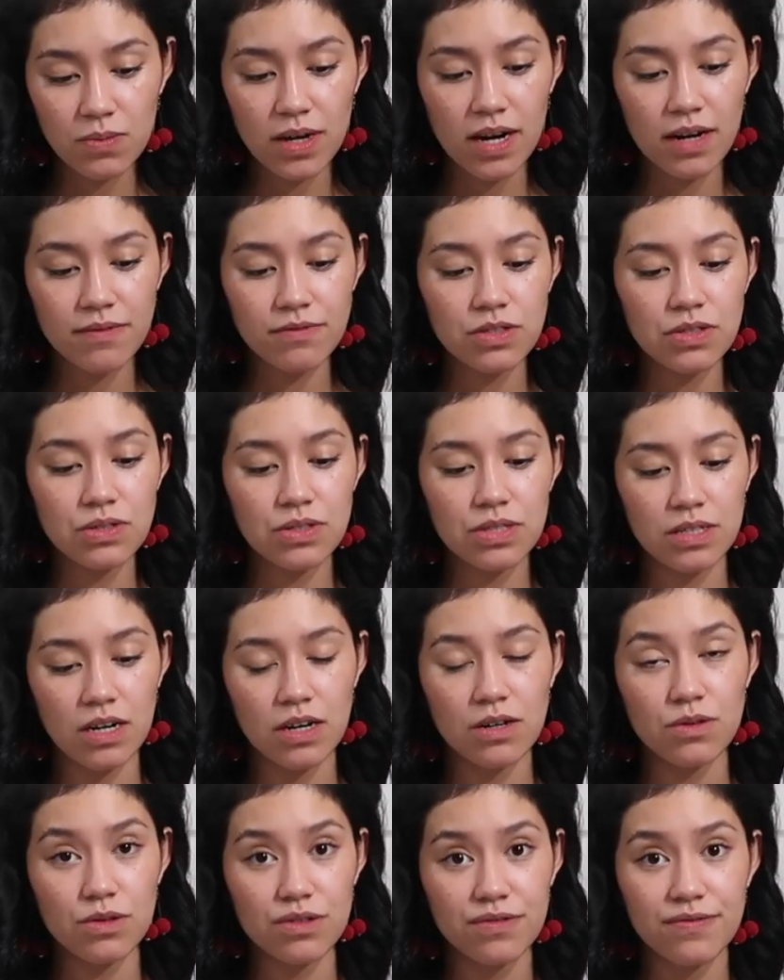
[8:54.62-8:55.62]
wherever you
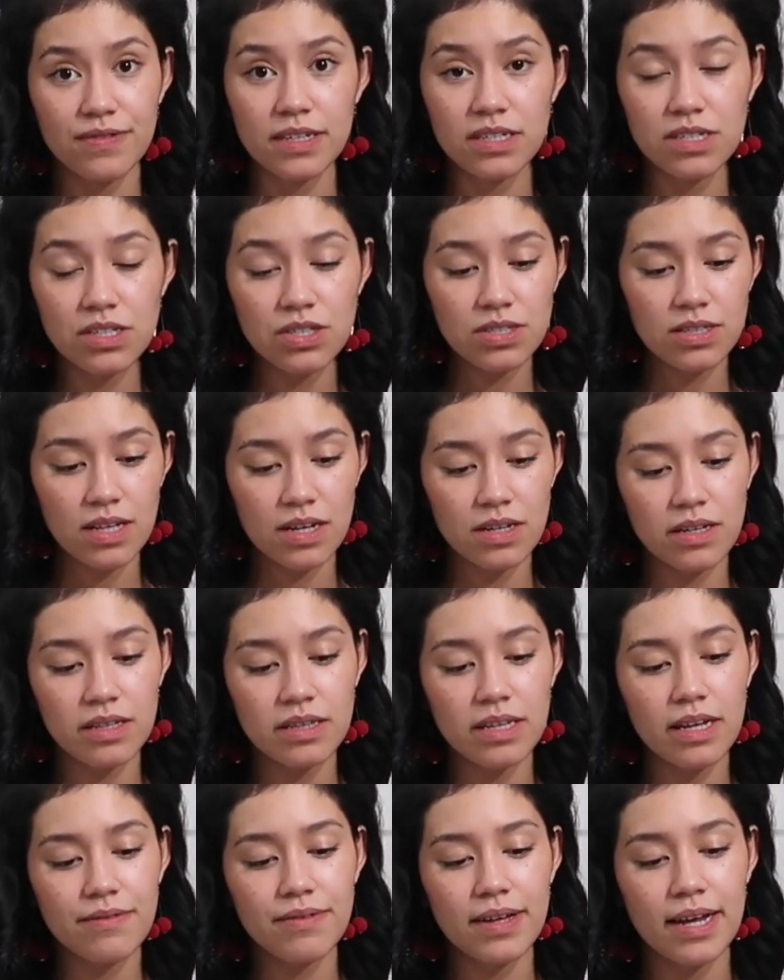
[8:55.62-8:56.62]
start or finish that you
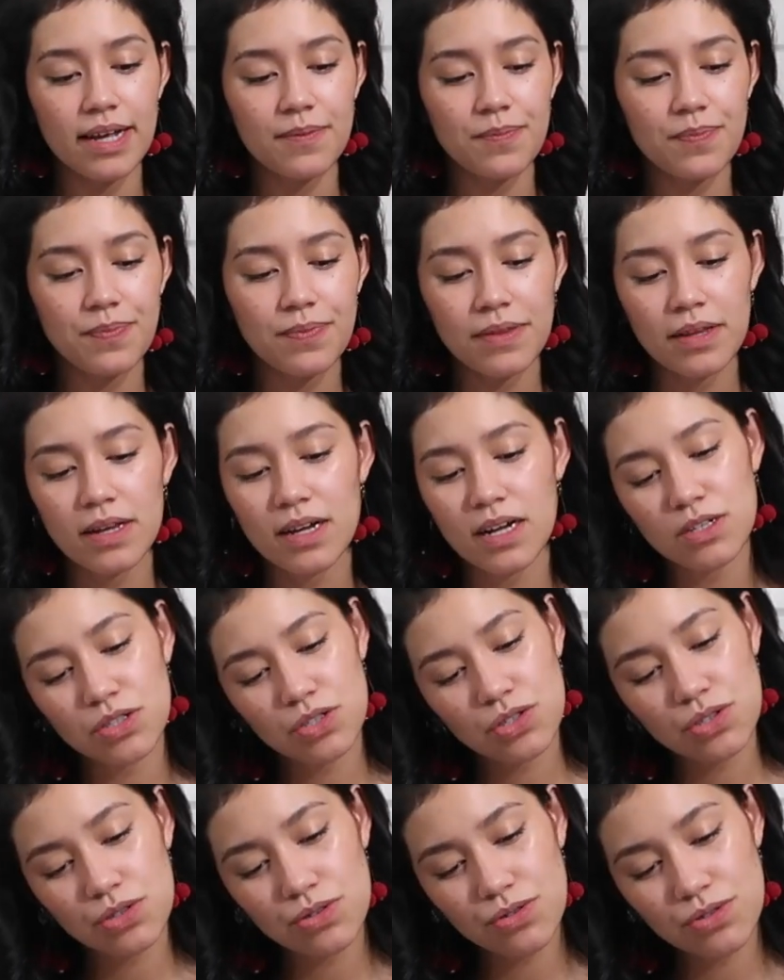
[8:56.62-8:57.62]
leave like a
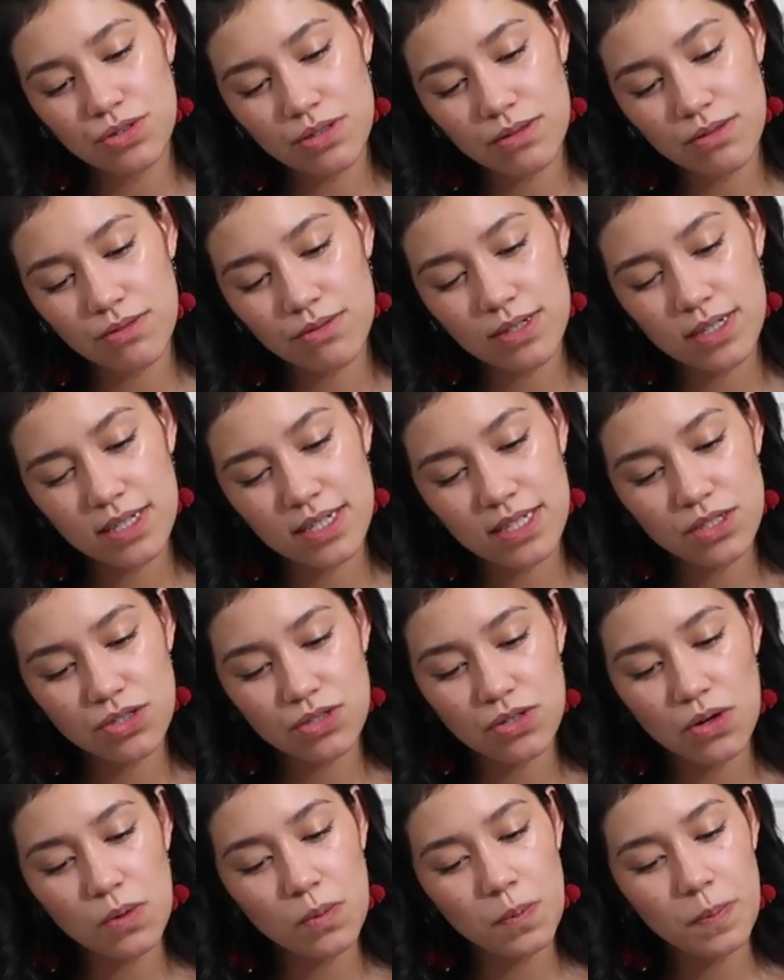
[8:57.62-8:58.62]
2 to 3
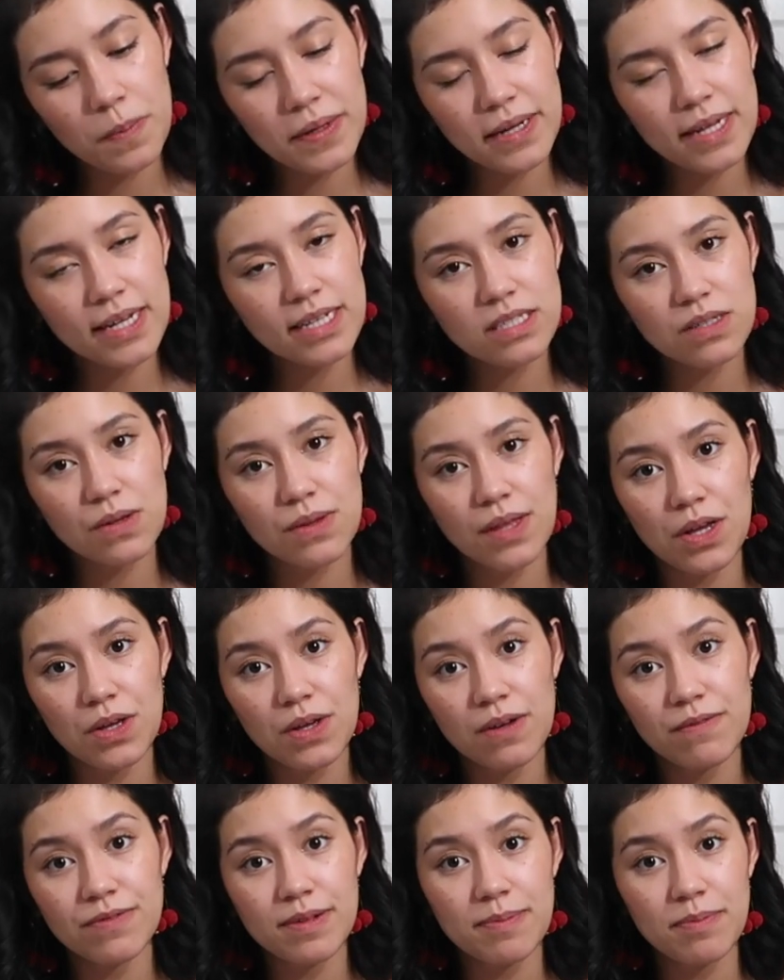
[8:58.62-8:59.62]
inch opening so that you
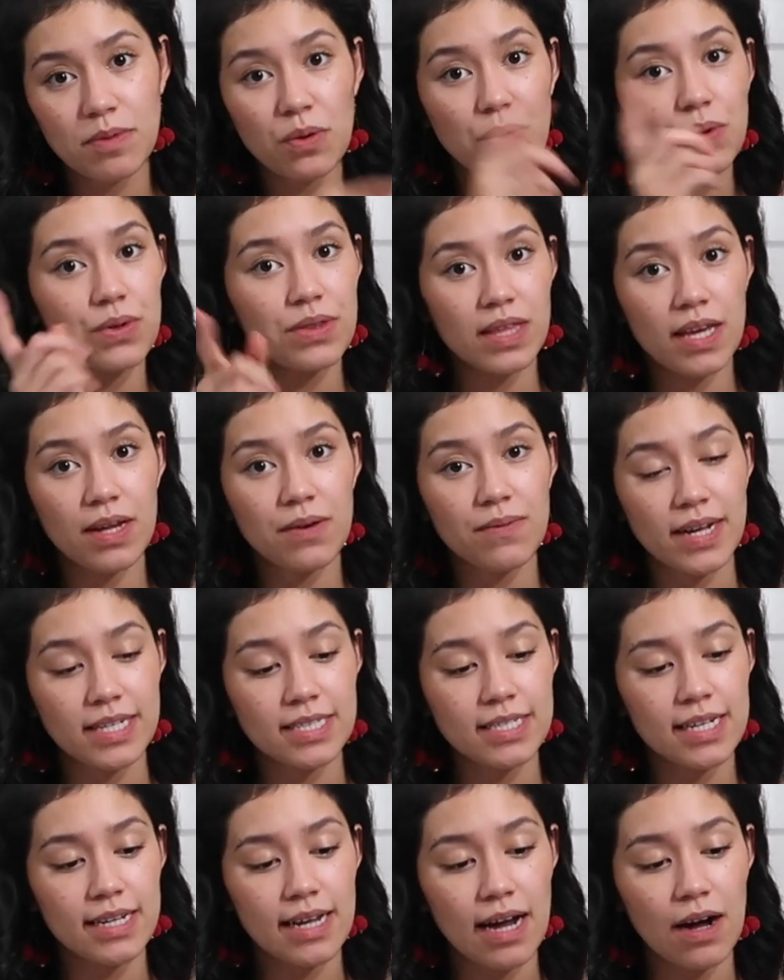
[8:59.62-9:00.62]
can flip the whole thing right
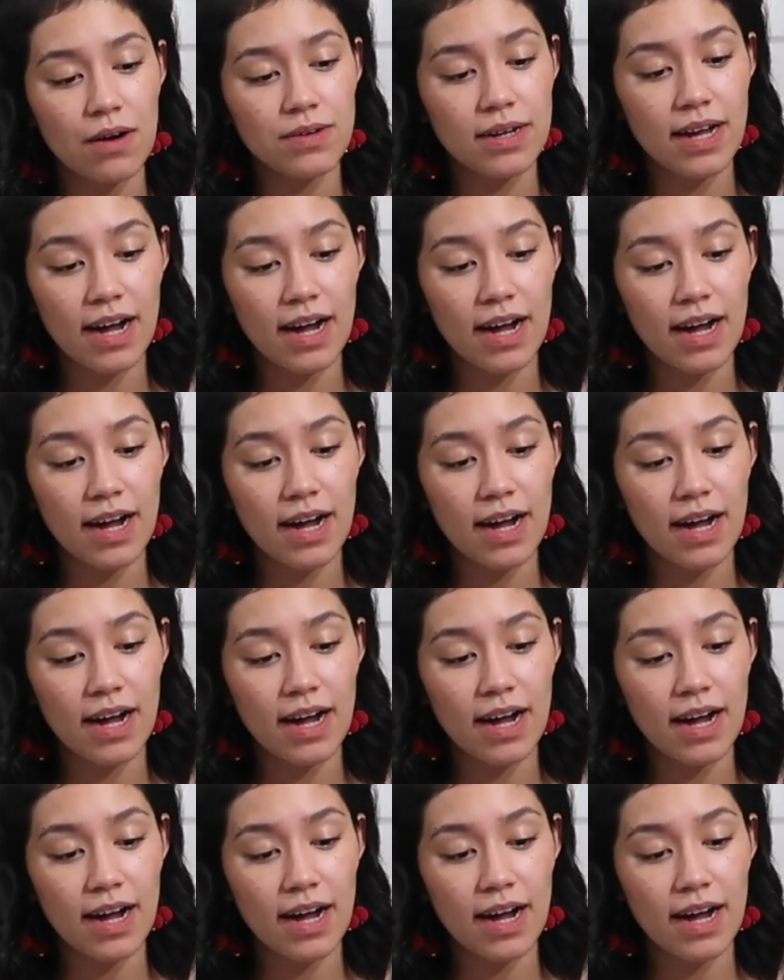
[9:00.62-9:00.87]
side out